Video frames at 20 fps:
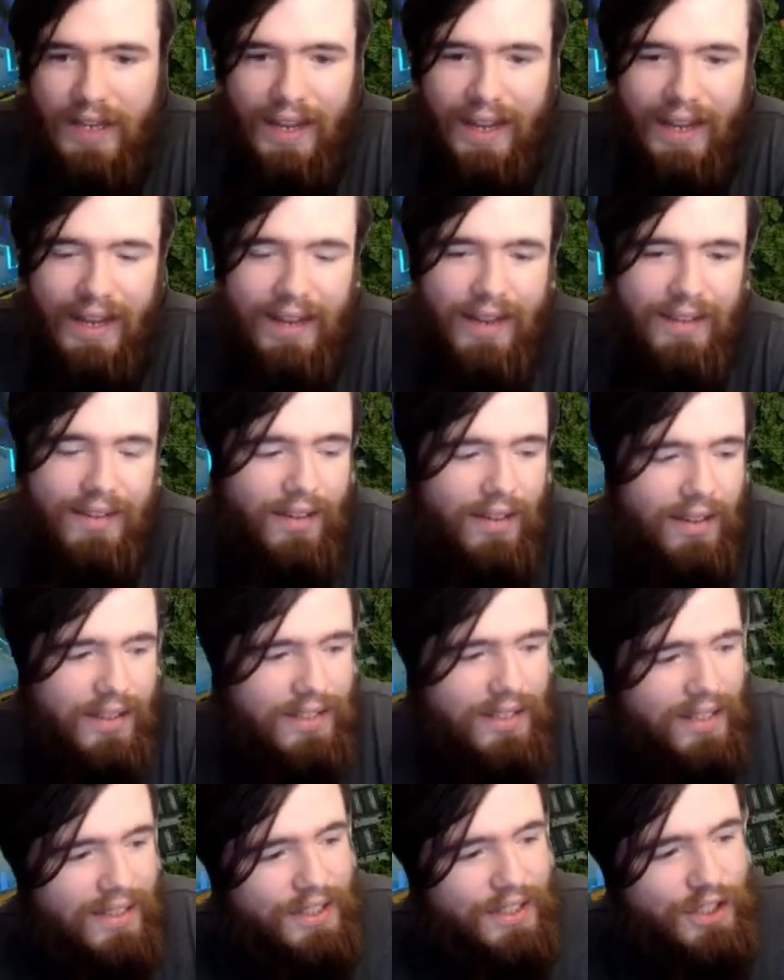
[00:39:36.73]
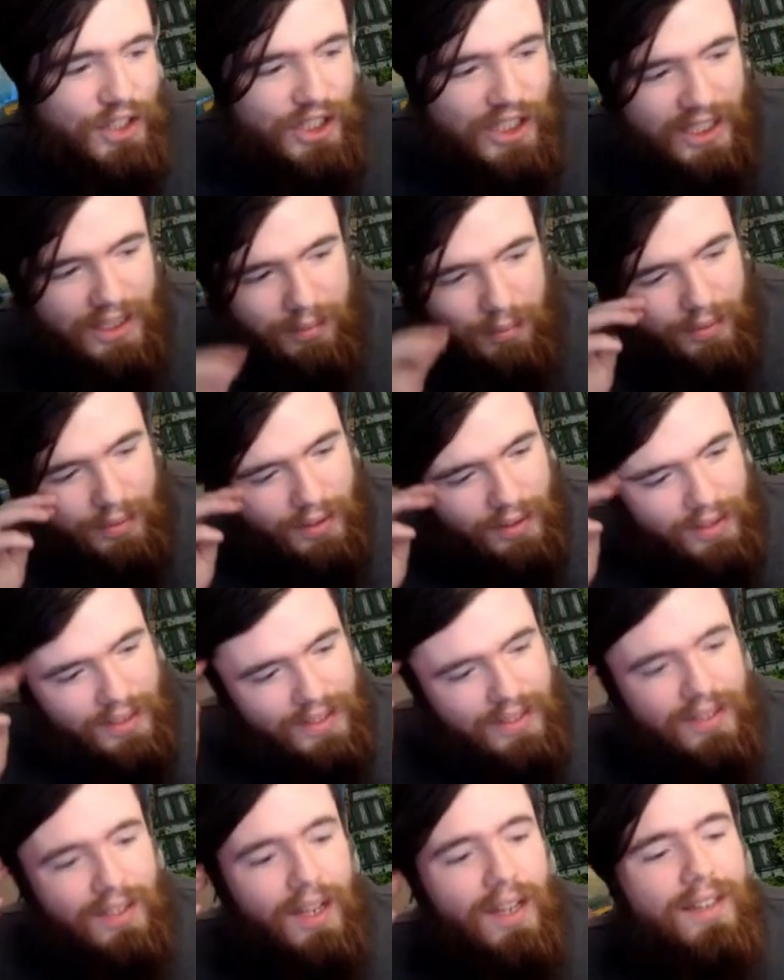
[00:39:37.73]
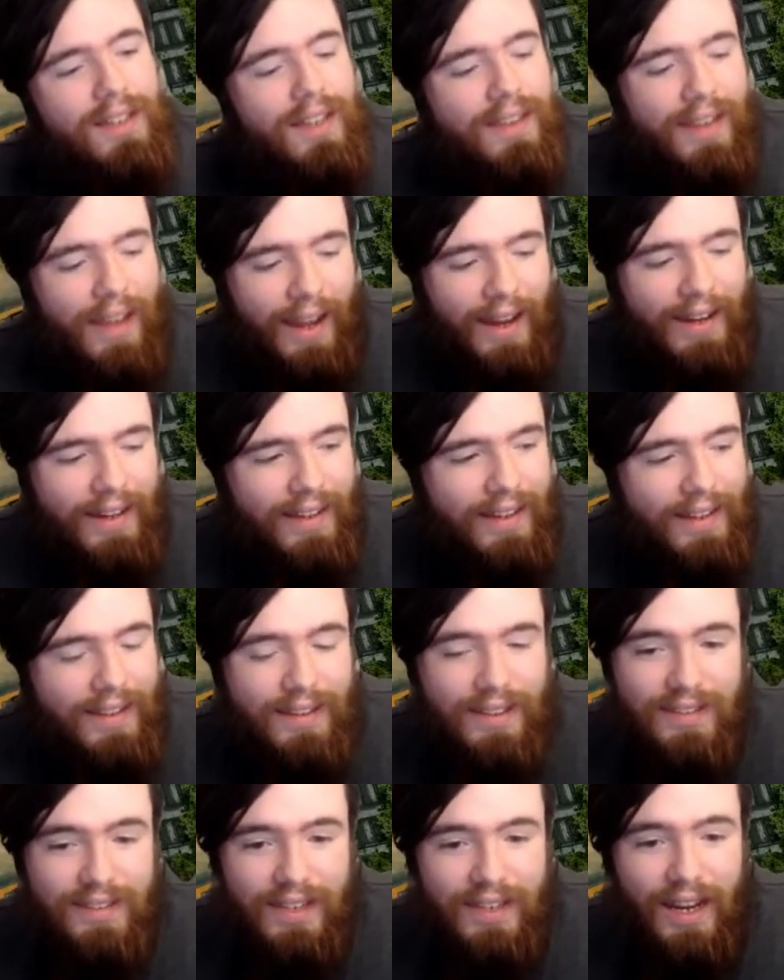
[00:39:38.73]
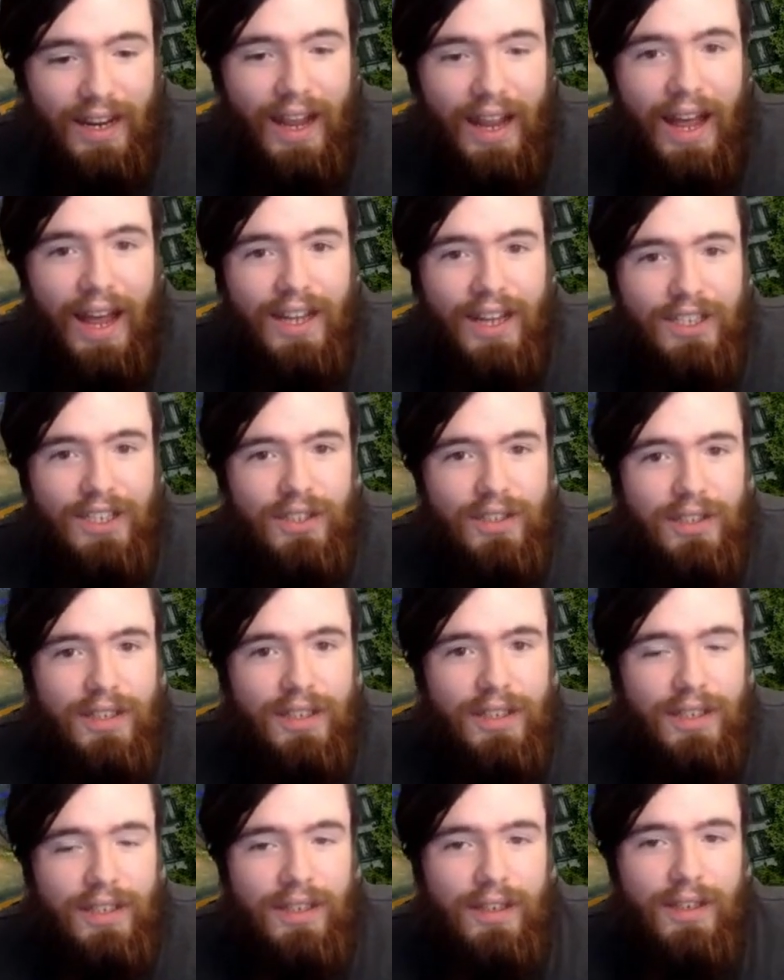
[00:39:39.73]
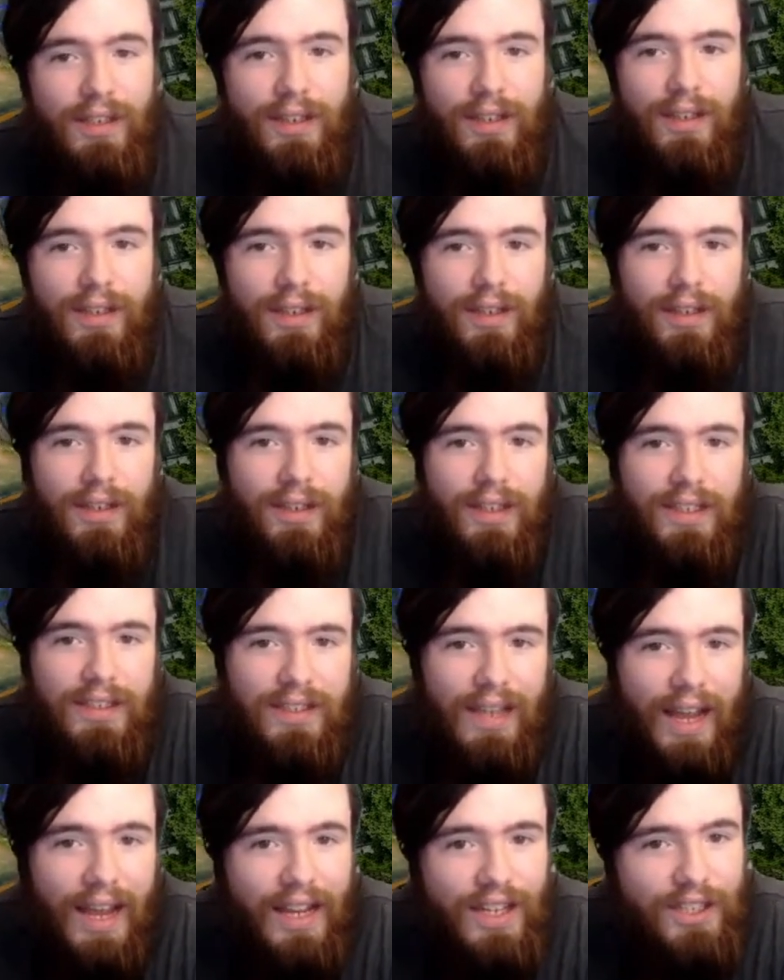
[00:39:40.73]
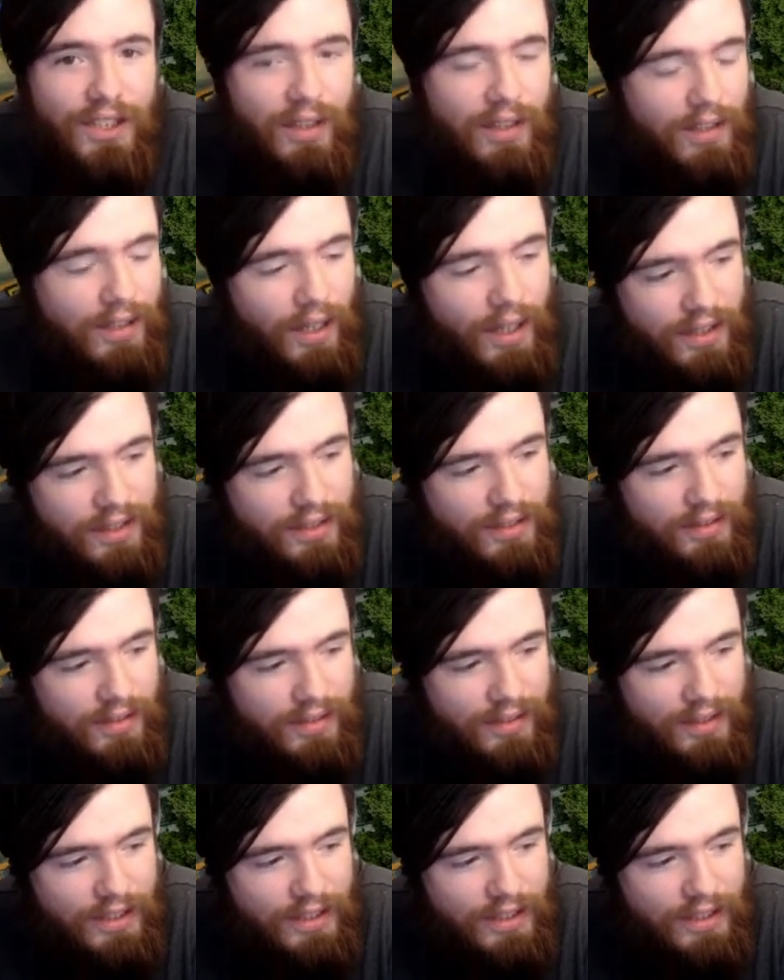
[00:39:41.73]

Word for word: hand. And oh, he's got the chamber. He's got the tidying. This guy actually, he's actually nuts.